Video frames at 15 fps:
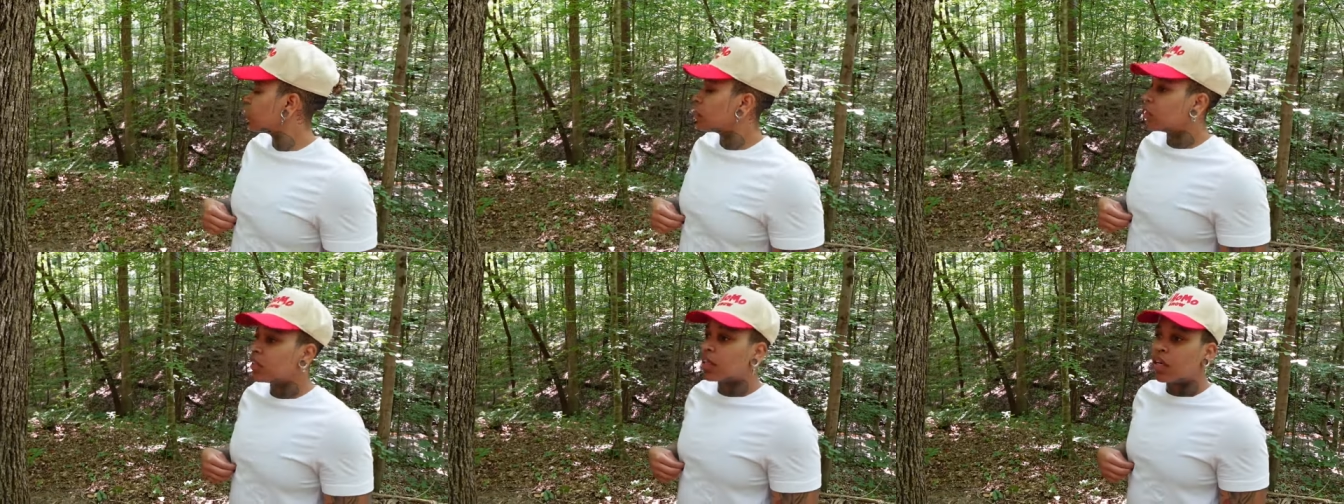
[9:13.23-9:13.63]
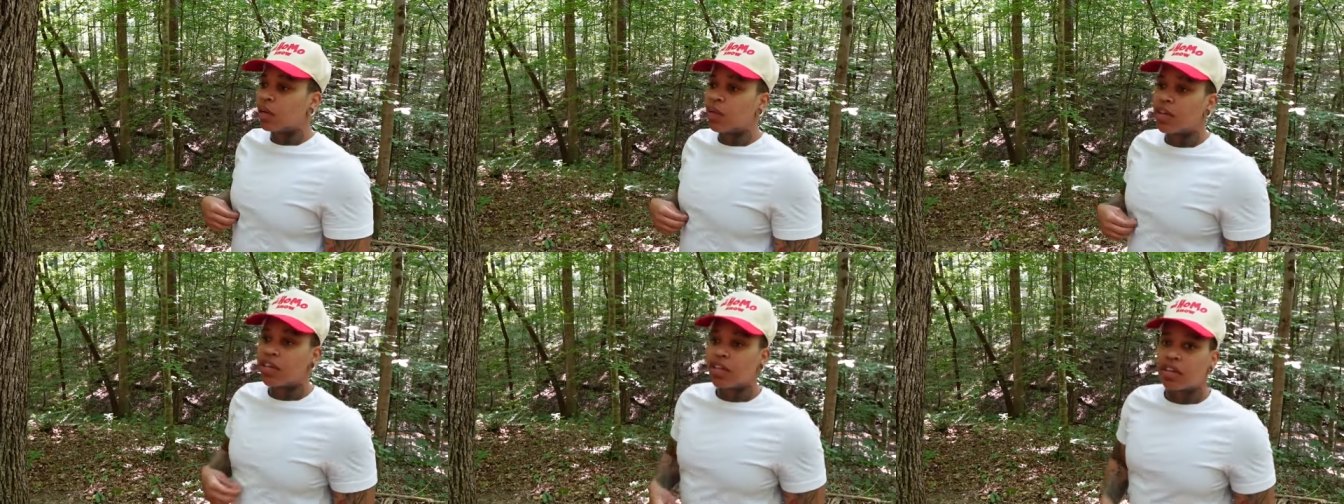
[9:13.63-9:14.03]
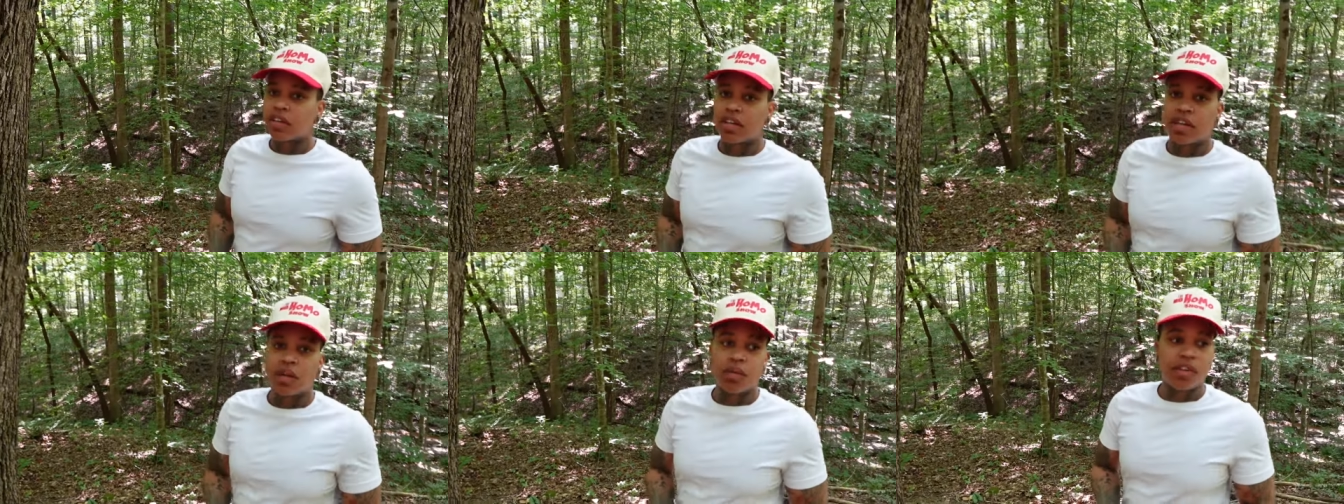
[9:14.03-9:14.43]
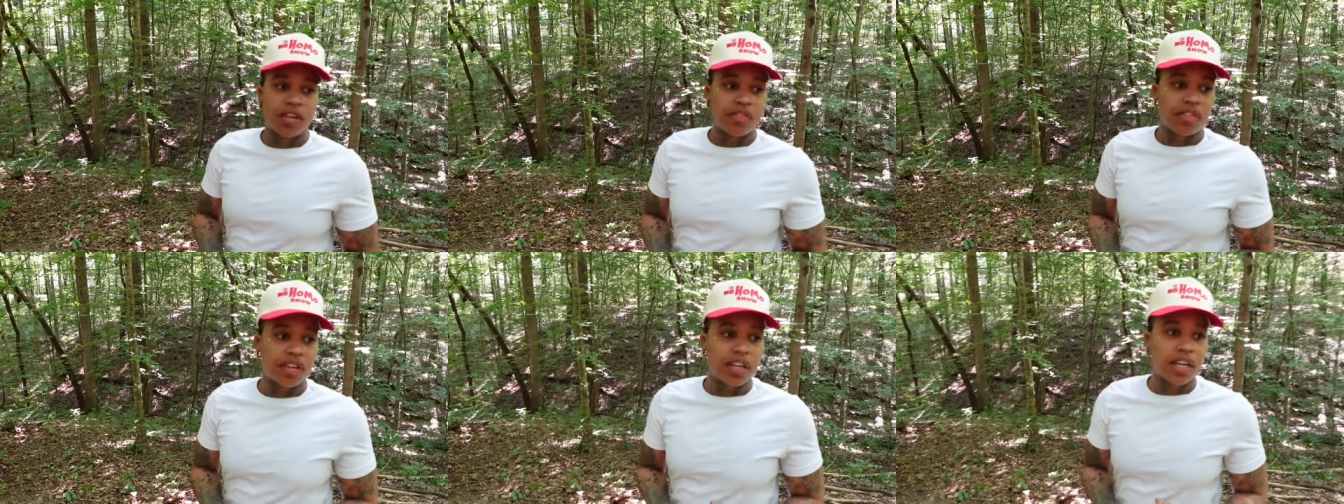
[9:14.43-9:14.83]
You don't want to get
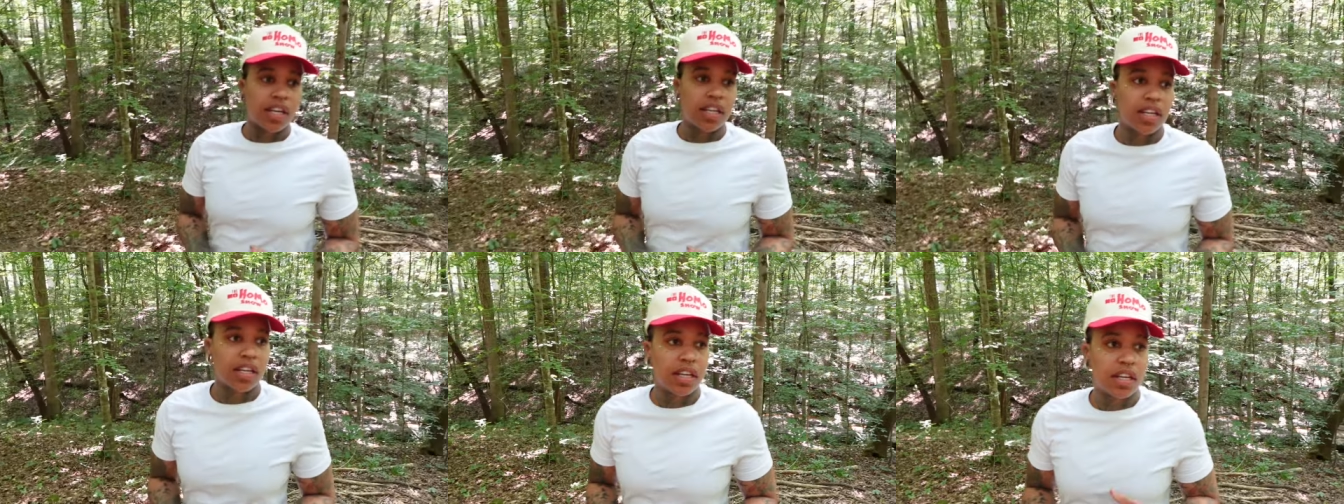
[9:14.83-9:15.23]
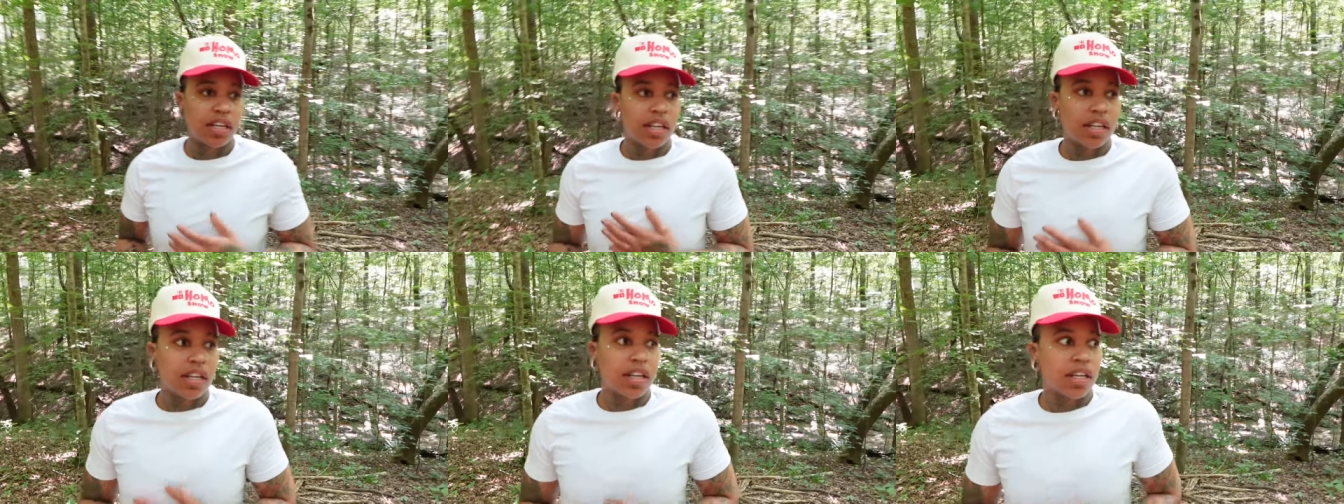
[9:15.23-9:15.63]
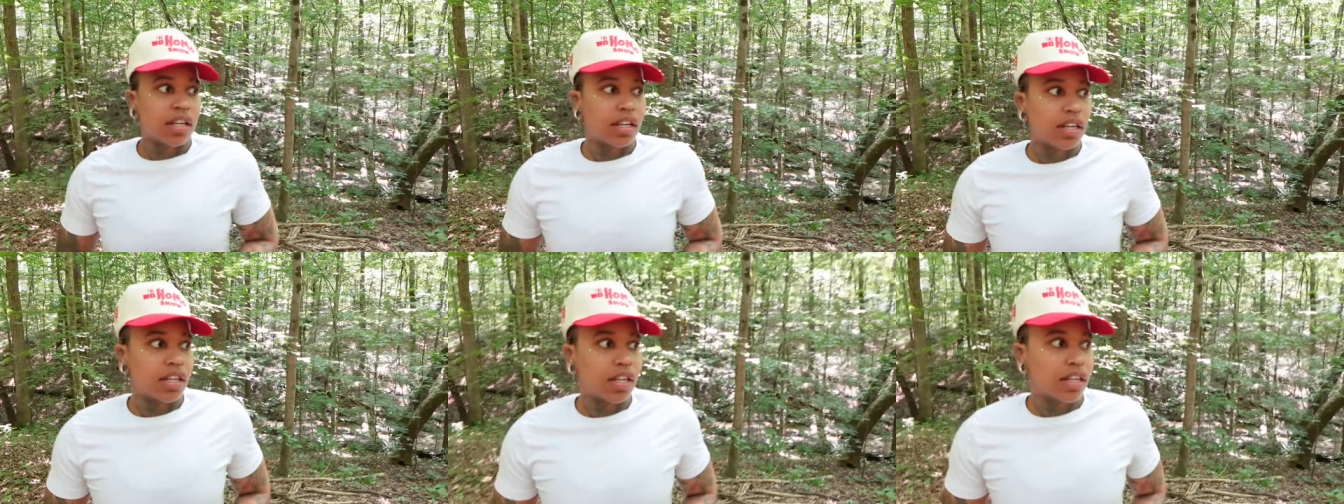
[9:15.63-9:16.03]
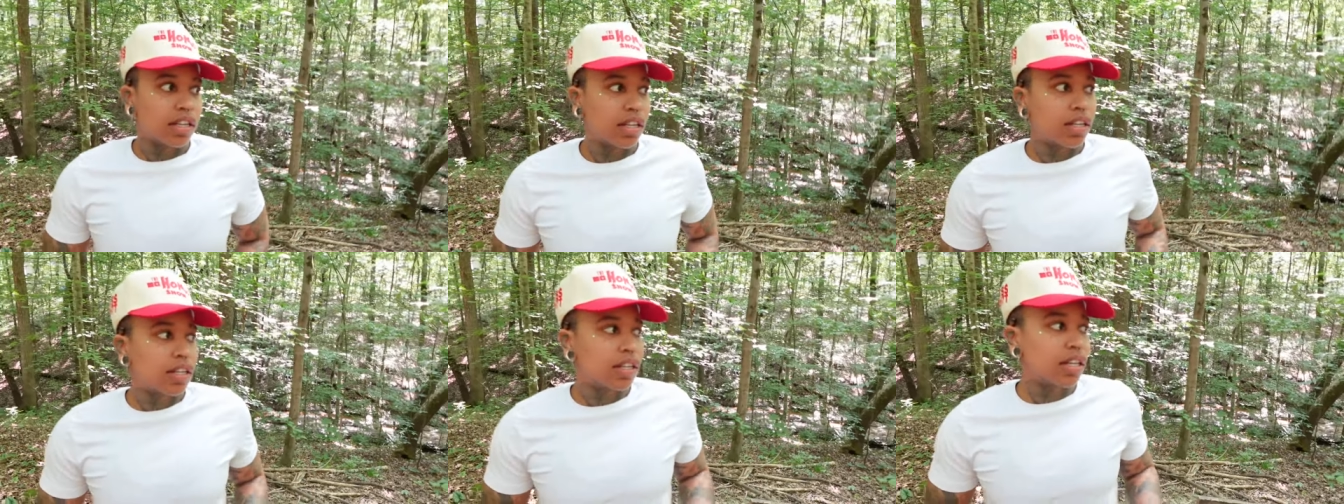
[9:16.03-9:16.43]
eaten by a bear.
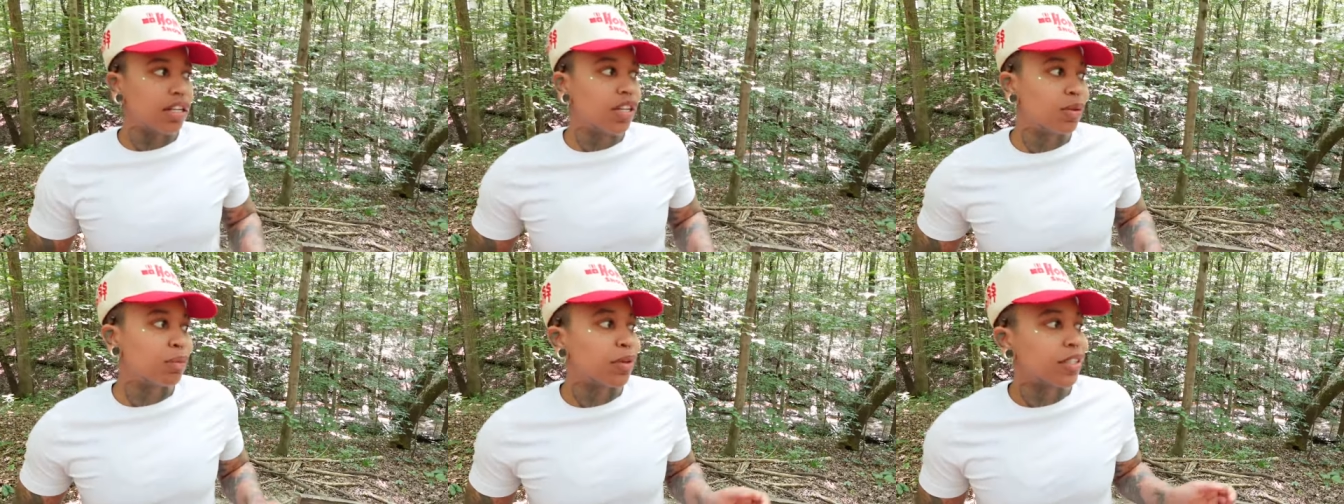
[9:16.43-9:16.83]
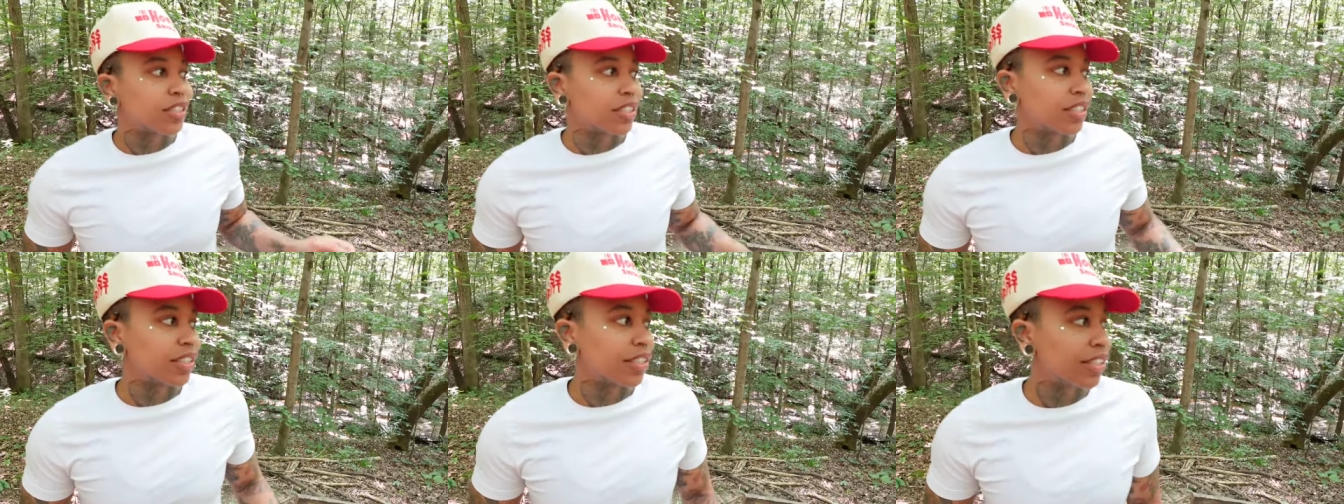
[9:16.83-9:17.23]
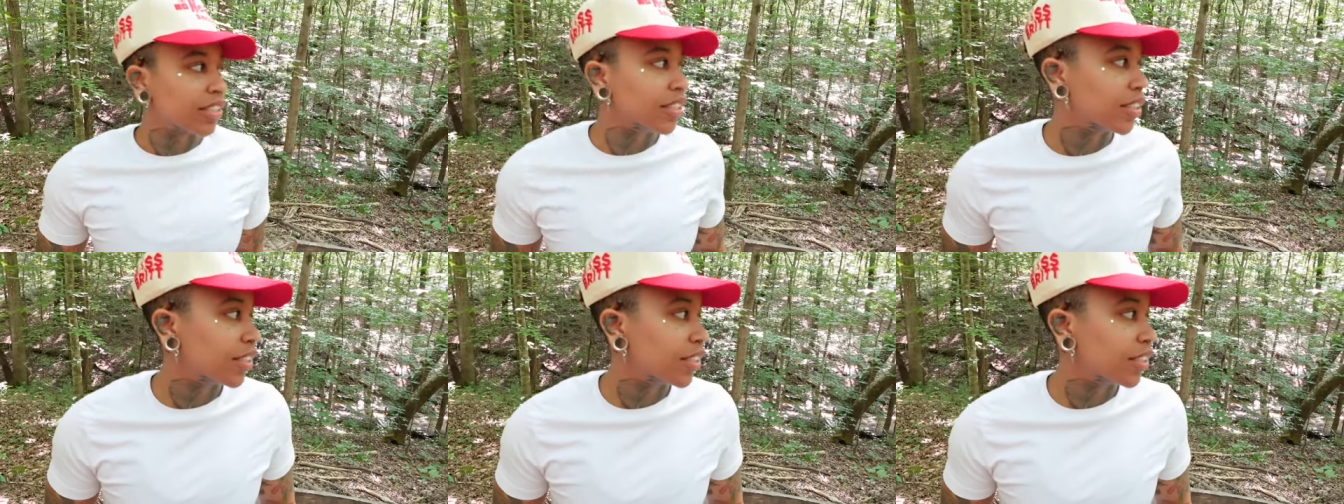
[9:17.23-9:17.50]
Ain't no bears out here.